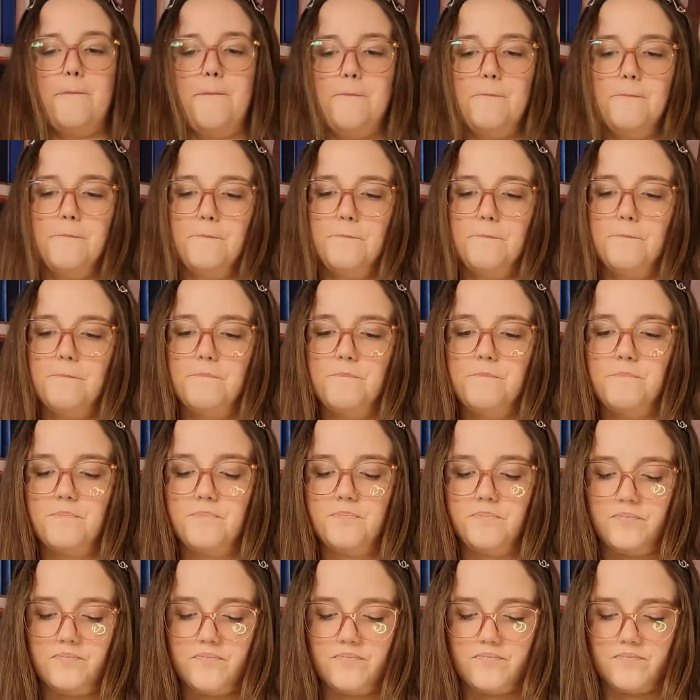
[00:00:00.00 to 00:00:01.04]

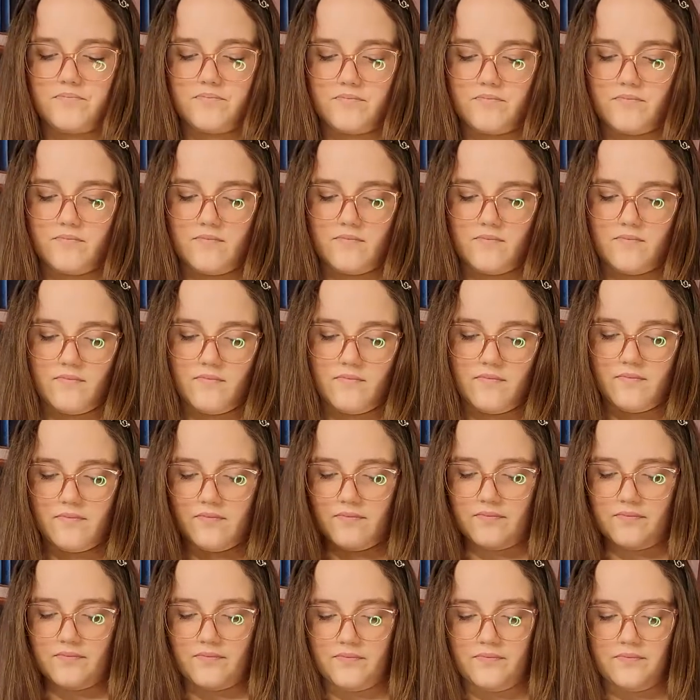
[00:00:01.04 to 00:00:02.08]

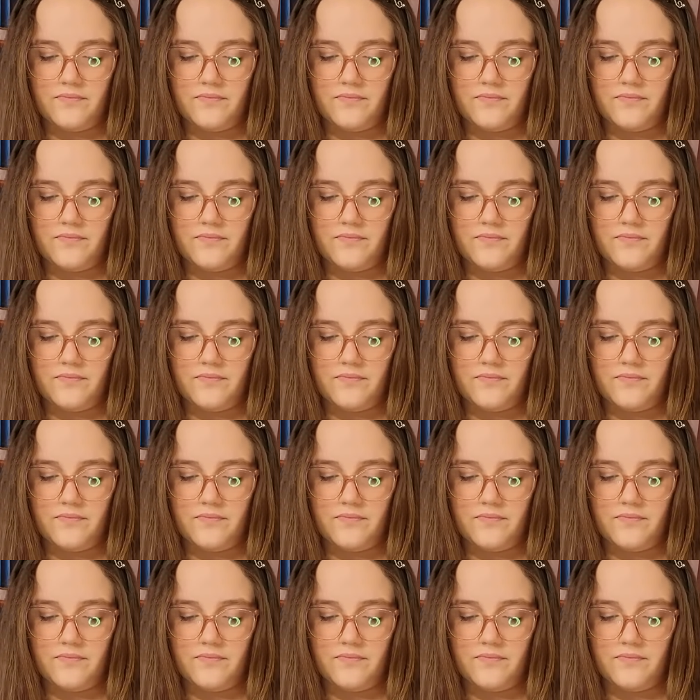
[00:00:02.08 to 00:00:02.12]
Nothing is said.